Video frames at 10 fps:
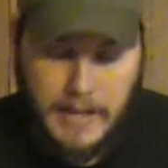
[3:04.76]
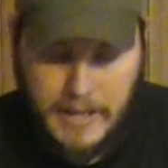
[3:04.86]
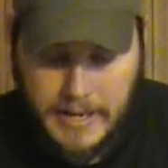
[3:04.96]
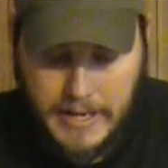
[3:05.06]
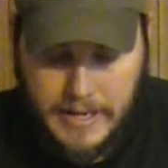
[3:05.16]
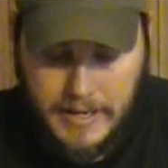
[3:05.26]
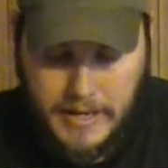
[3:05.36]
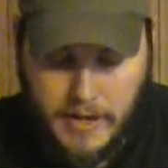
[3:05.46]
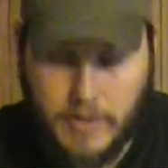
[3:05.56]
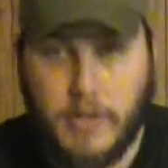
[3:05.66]
and in
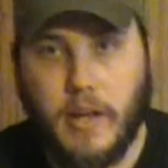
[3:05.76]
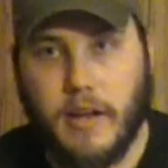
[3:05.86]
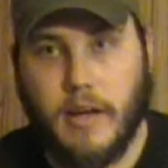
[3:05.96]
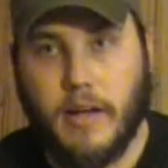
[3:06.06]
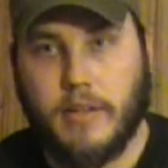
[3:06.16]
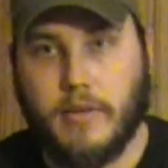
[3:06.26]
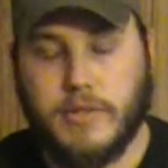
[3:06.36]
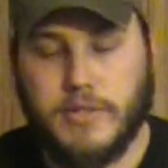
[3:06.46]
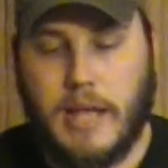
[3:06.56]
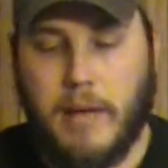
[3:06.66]
here you got a little
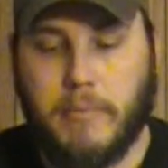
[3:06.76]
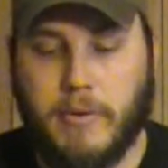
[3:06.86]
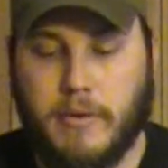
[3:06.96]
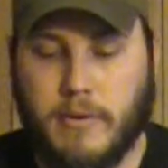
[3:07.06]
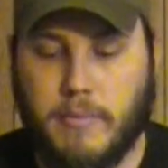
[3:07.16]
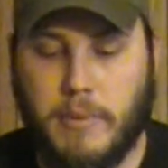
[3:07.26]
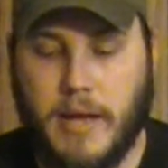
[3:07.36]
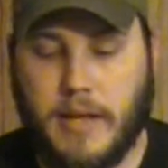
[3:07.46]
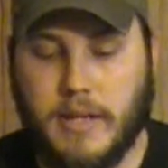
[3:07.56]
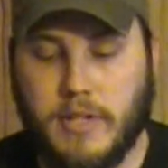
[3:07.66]
snap
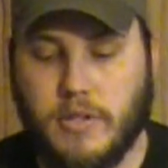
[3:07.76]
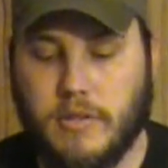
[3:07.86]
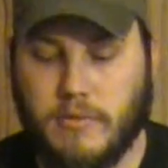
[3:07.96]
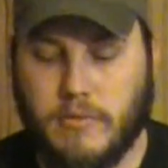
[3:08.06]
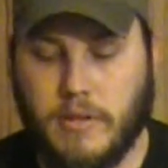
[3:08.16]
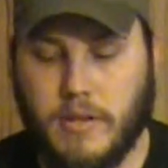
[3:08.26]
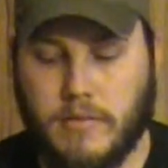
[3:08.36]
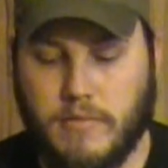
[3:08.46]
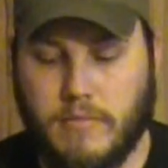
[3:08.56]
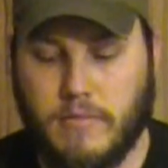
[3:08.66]
package
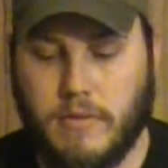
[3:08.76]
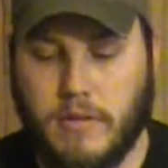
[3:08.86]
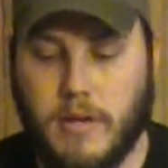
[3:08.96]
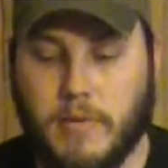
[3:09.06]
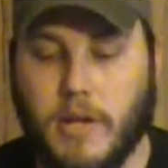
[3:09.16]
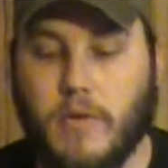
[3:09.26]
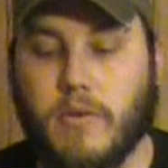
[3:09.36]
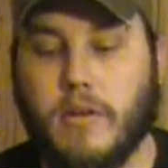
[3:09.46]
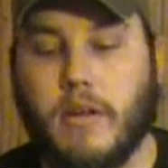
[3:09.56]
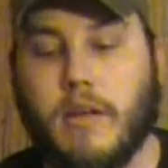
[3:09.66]
that, there we go,
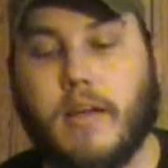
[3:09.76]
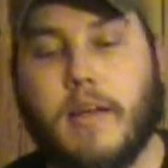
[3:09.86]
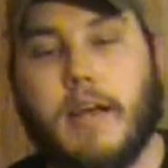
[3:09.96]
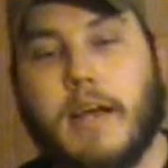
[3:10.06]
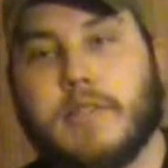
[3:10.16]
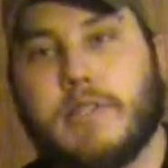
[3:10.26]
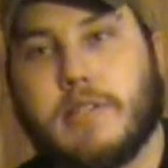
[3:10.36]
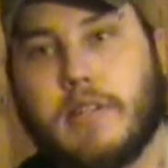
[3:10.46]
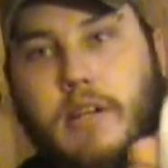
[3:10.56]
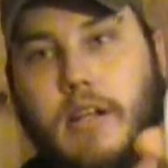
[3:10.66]
has
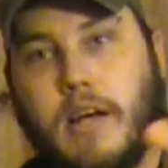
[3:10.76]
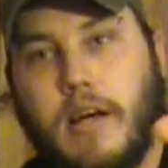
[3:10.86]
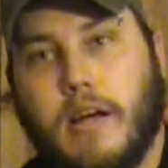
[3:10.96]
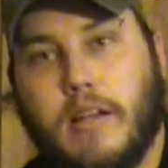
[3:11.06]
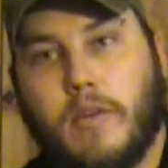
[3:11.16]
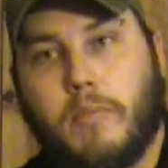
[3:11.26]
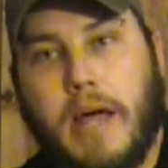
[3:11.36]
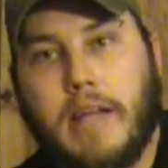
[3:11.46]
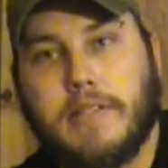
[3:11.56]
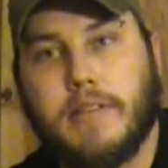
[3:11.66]
these little little
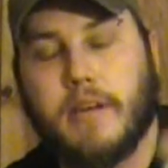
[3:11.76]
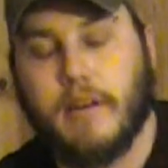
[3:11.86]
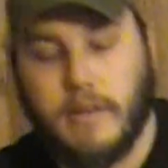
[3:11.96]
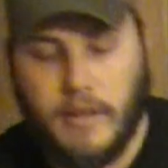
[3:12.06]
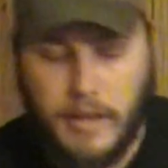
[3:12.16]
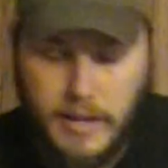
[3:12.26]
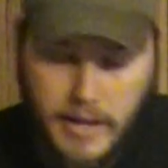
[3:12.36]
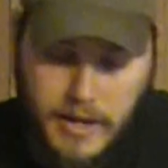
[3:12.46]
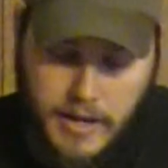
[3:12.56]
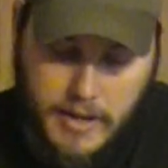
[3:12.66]
pads in there,
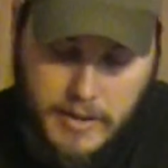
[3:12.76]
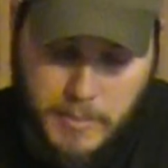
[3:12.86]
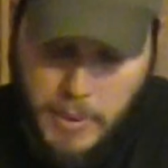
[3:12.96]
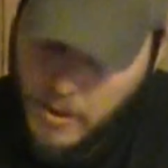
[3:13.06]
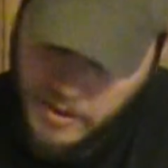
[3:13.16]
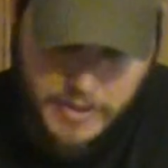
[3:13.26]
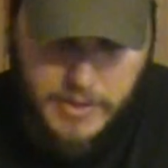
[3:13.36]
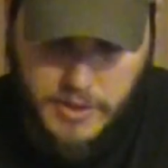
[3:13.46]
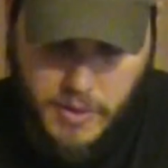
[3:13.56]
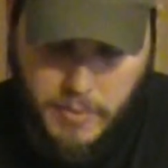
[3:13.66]
and apparently they're
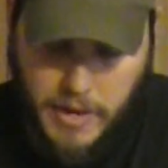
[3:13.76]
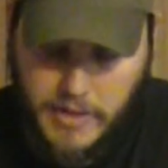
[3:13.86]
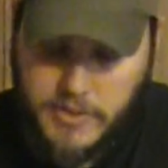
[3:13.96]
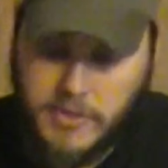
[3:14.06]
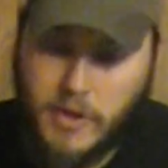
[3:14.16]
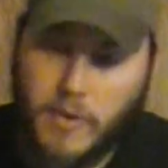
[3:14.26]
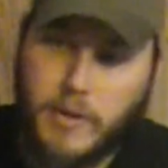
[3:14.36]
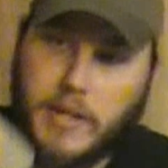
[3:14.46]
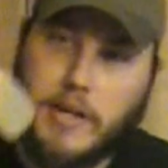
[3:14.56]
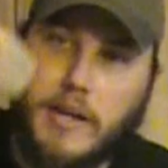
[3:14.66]
soap pads.
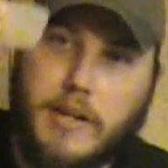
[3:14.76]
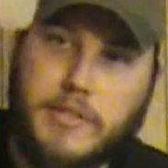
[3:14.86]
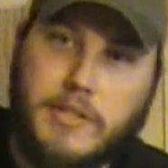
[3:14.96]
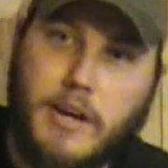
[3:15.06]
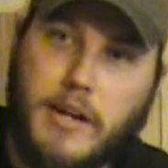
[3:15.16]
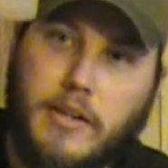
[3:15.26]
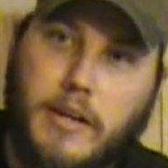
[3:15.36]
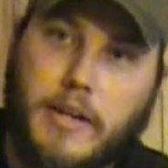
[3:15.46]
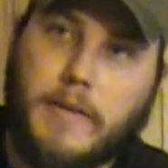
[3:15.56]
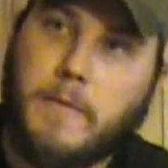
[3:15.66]
So it's kind of
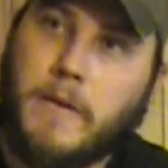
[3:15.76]
like,